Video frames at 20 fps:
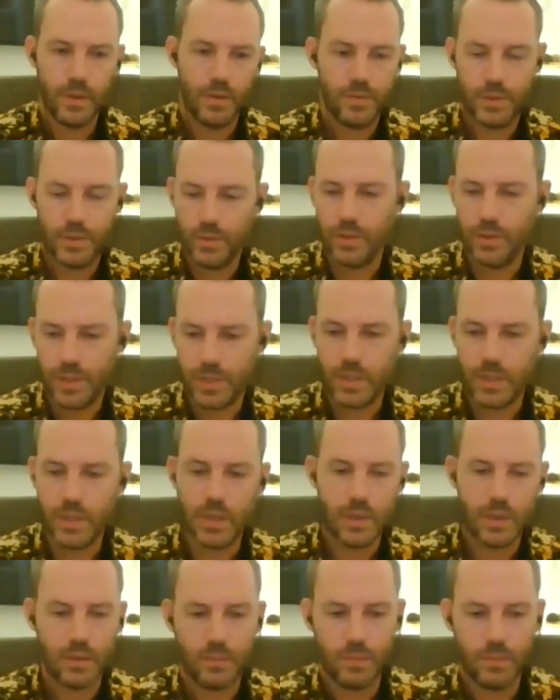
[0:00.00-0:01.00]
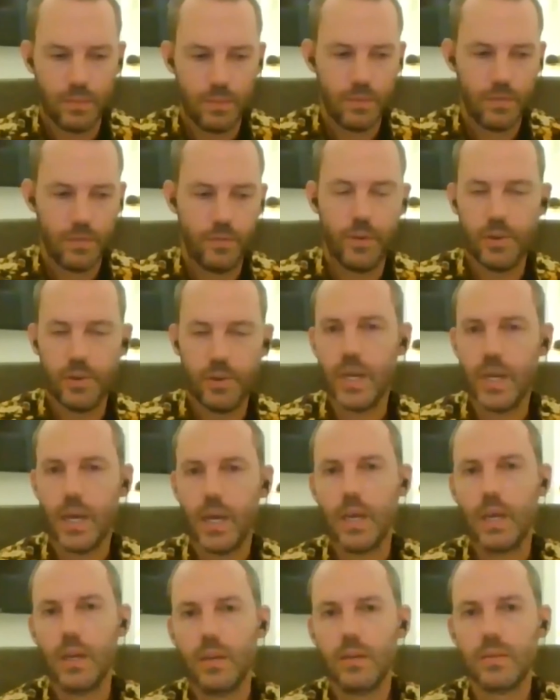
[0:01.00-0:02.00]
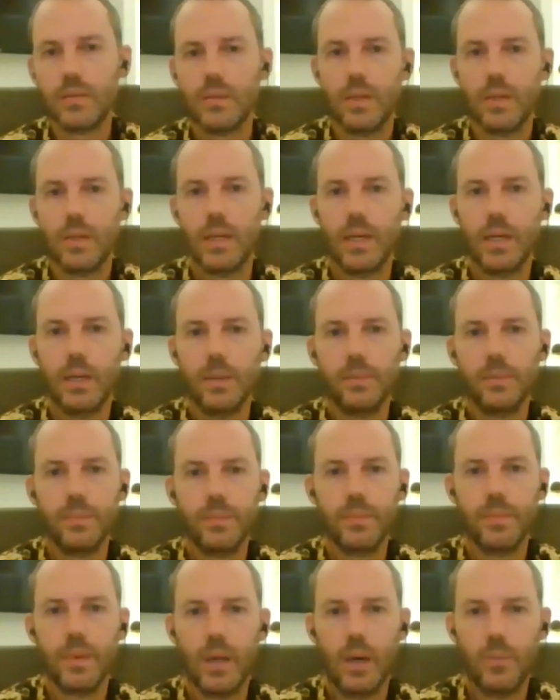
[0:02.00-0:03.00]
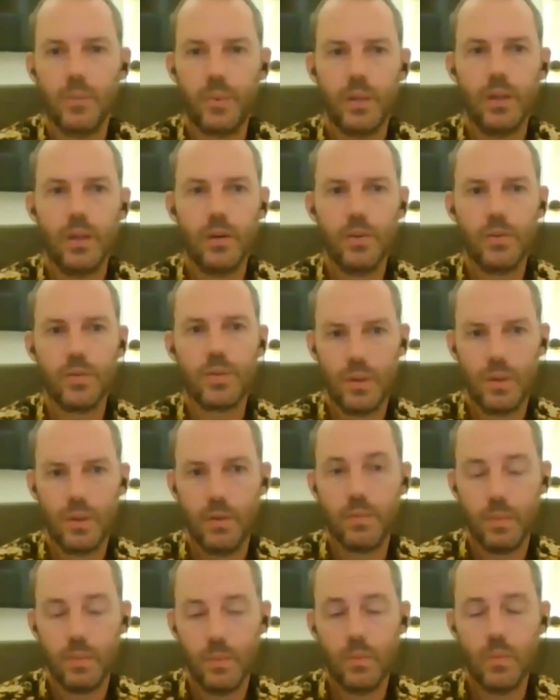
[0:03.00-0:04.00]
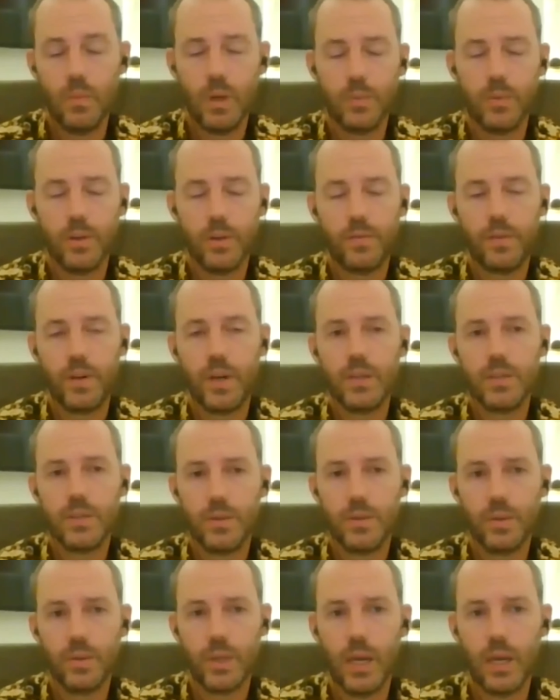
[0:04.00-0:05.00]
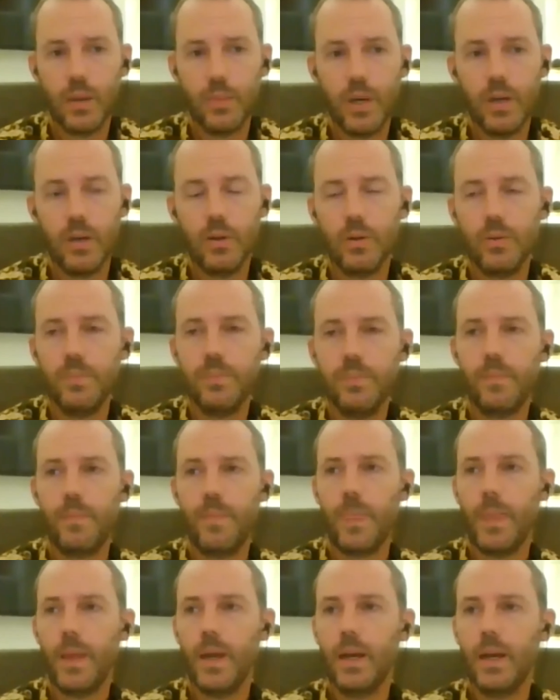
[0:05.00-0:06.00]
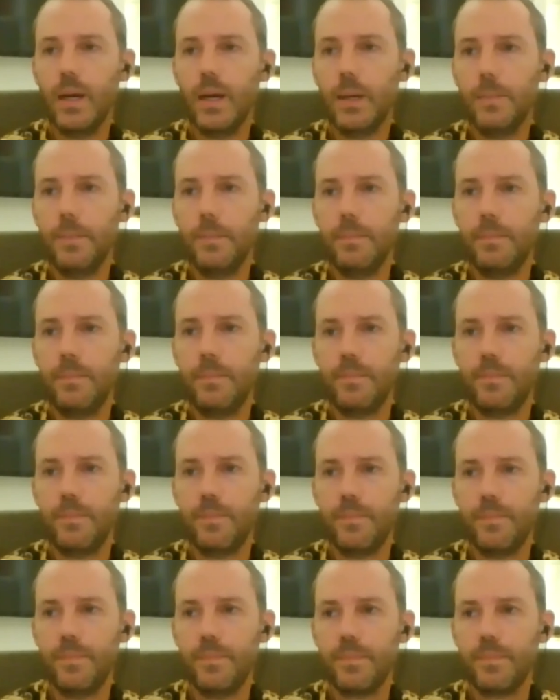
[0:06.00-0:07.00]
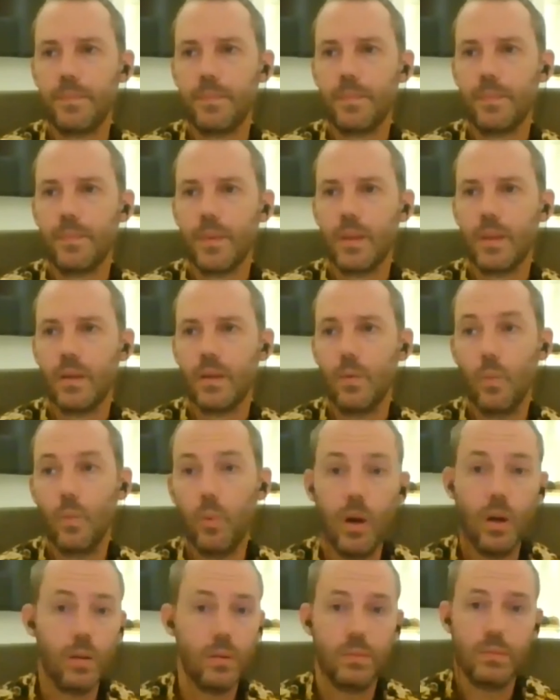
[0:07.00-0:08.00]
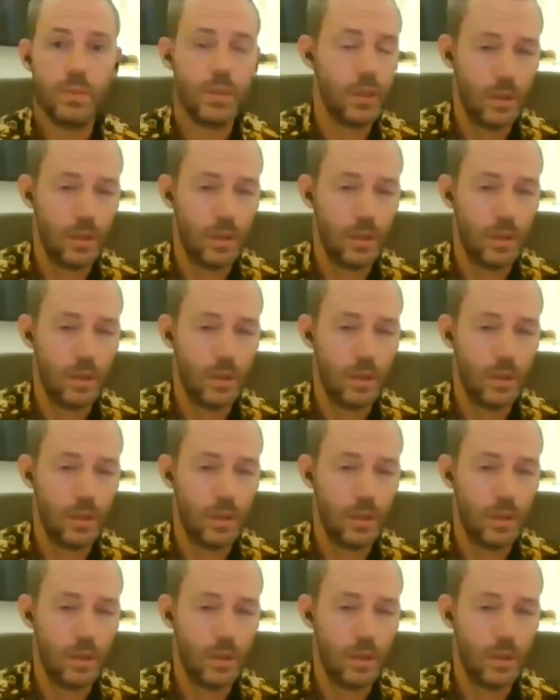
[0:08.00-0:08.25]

sort of seeing firsthand, up close, one of my friends who came home. Um, while